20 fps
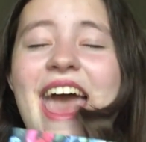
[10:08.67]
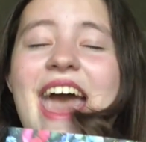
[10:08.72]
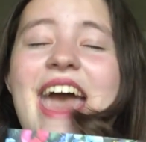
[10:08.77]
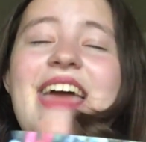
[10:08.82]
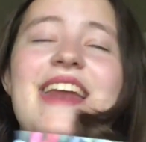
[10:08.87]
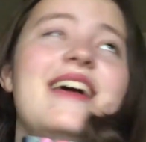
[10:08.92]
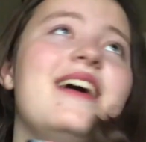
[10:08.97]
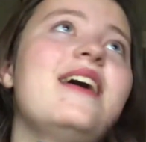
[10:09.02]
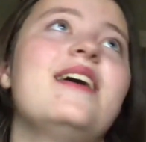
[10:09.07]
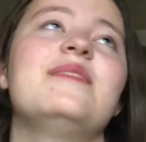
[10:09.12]

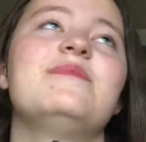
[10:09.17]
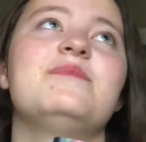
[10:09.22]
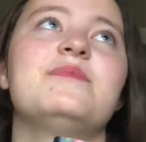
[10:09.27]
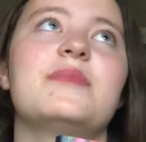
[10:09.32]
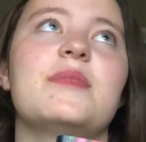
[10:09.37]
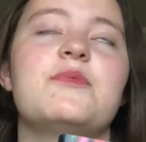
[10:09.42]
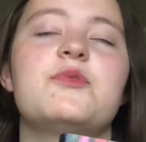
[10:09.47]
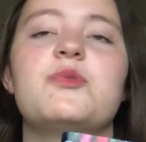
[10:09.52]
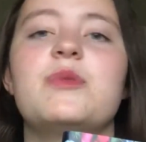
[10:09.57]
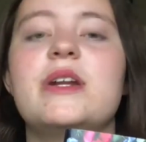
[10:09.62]
And
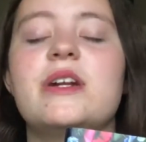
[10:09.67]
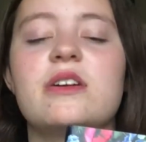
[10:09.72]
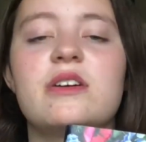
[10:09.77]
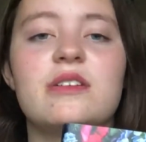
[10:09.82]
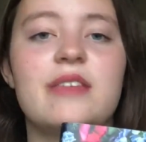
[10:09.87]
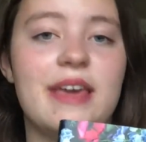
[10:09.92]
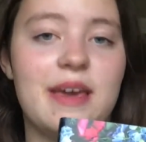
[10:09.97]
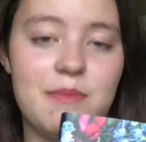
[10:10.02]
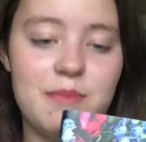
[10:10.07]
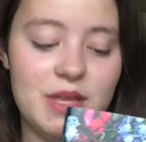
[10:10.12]
I've tweeted
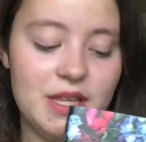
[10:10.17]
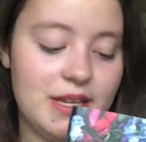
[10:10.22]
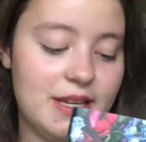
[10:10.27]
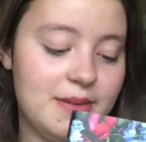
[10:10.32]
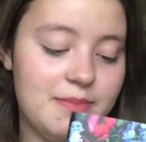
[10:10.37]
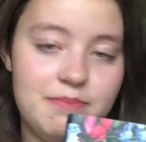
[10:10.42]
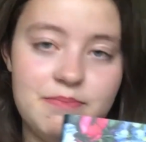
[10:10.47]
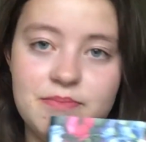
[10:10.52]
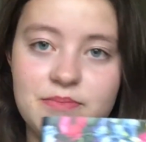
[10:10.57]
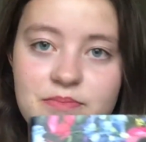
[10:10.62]
her like a
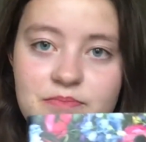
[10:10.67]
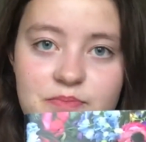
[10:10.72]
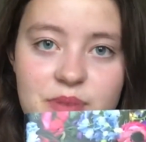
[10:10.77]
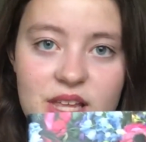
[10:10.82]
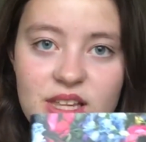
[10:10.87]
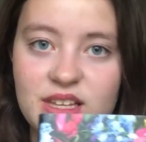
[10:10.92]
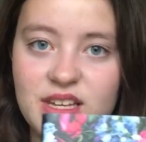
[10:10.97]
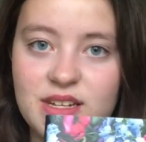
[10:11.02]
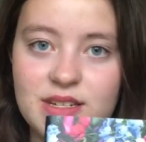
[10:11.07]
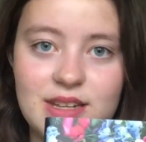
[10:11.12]
million
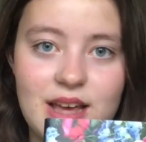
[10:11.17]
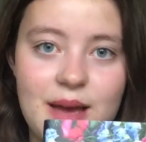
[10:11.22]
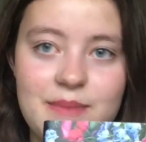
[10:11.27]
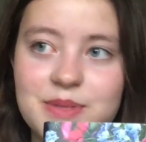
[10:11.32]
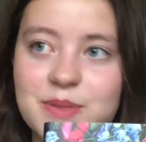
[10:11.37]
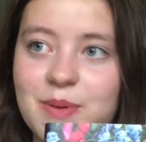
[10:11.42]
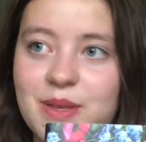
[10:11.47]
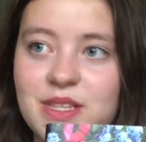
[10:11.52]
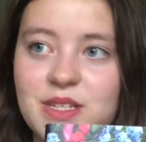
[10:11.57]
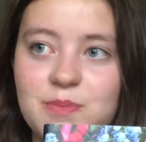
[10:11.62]
billion
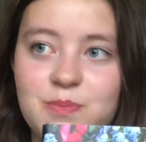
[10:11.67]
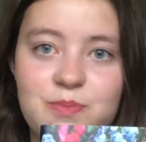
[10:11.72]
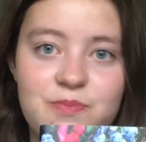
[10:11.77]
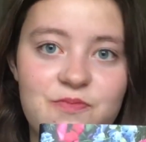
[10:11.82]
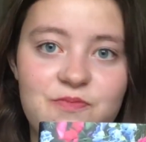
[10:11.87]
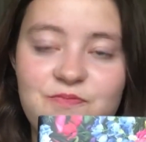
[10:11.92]
times about this